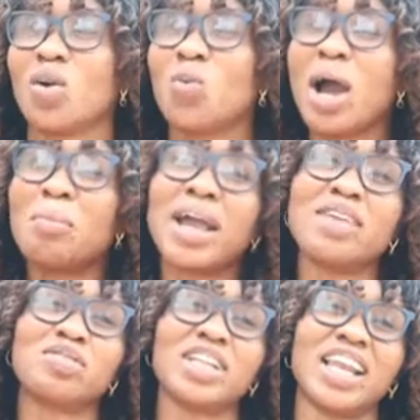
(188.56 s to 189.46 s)
why am I
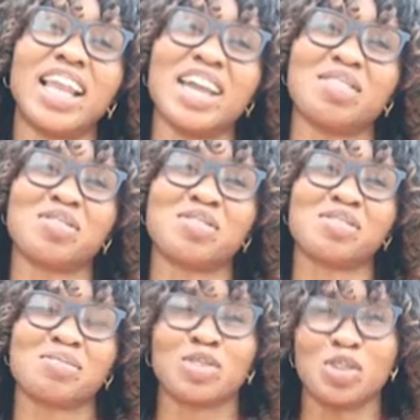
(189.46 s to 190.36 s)
even
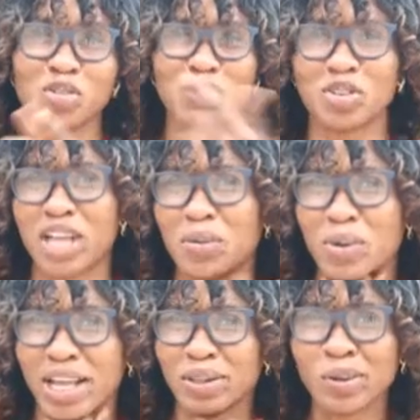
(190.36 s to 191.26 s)
alive? Do you feel that
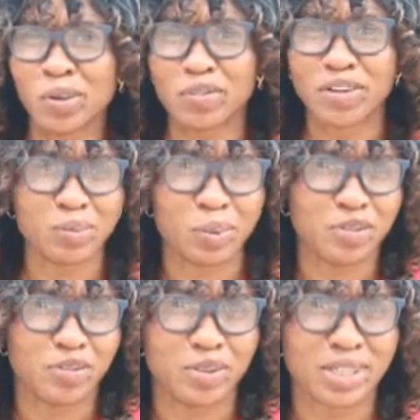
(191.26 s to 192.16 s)
way? I don't know if anybody
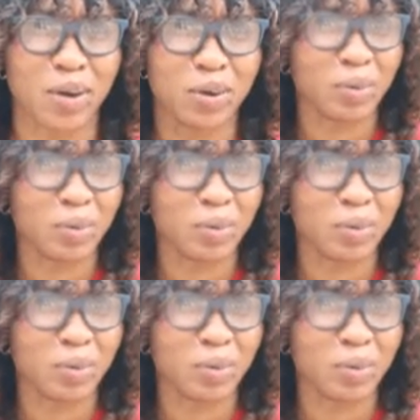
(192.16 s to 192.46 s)
feels that way,